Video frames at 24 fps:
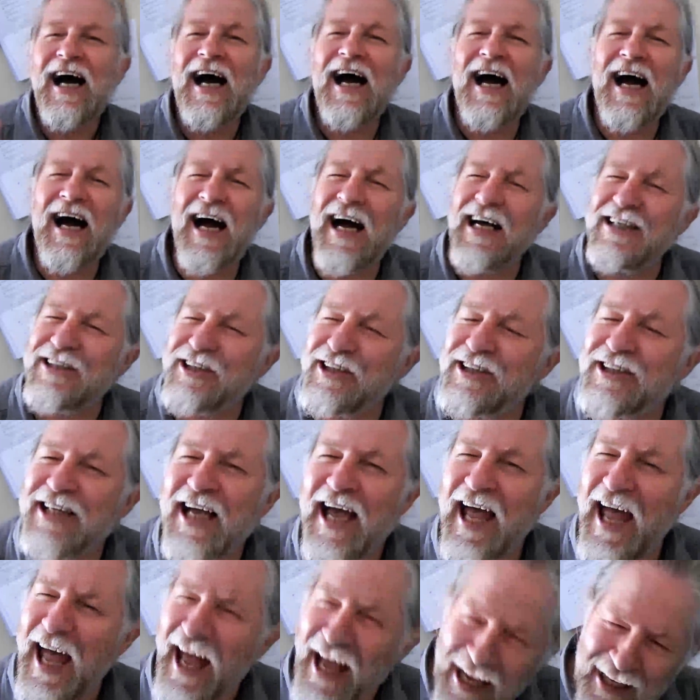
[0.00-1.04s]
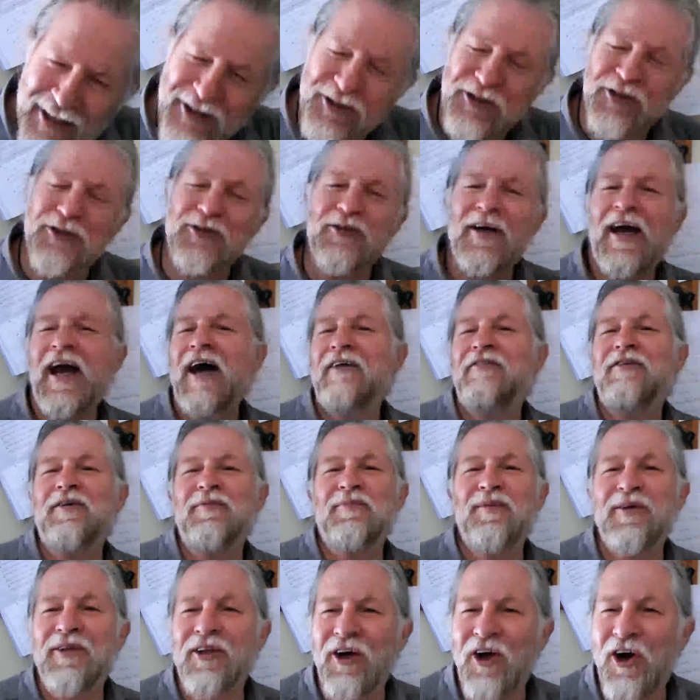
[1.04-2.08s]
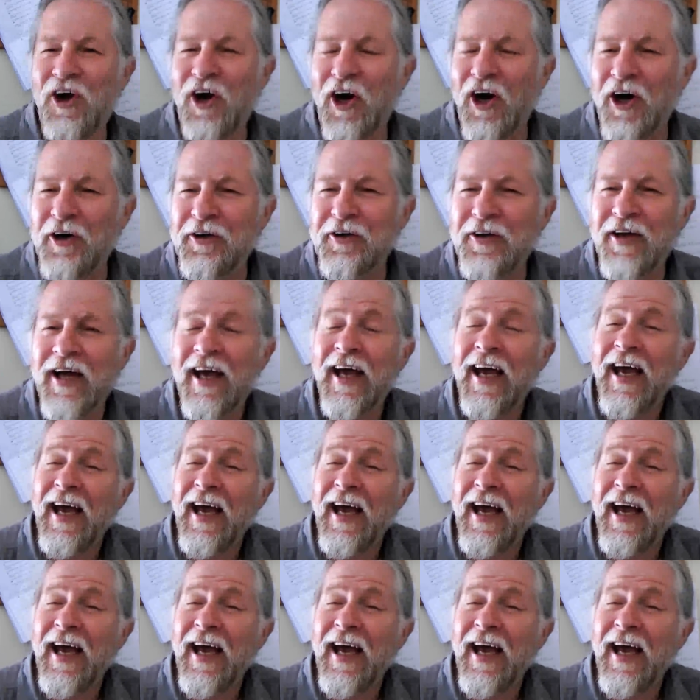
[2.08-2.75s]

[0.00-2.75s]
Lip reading: I just had to have him in the garden,